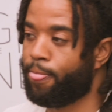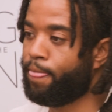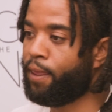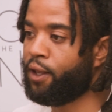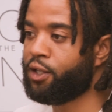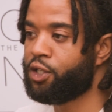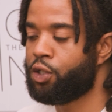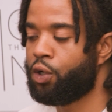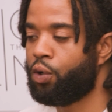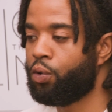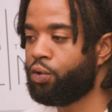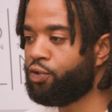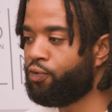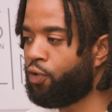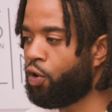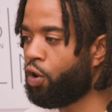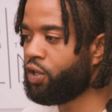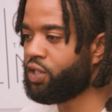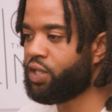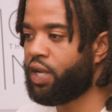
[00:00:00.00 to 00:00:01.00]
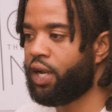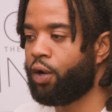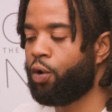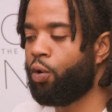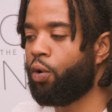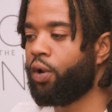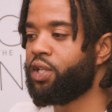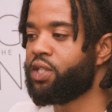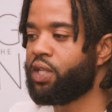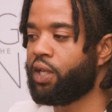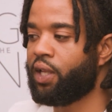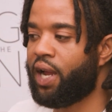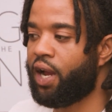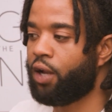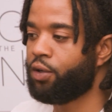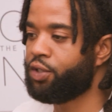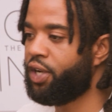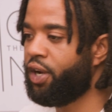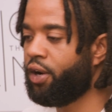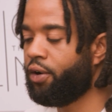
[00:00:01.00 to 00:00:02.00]
And so as far as like going into
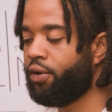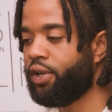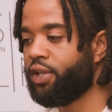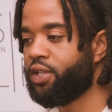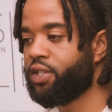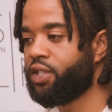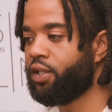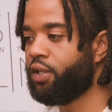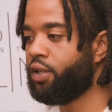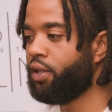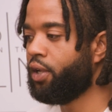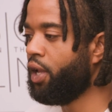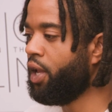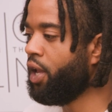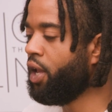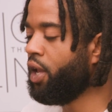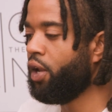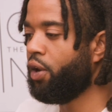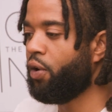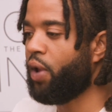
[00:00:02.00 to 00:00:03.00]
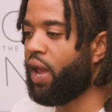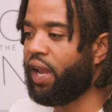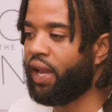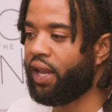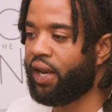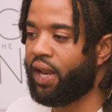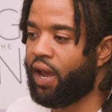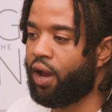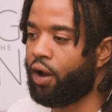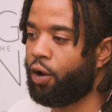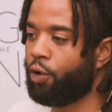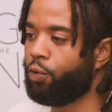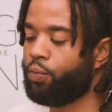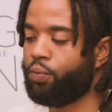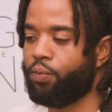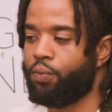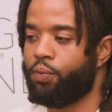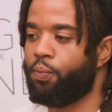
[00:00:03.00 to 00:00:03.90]
lounge areas and hanging out,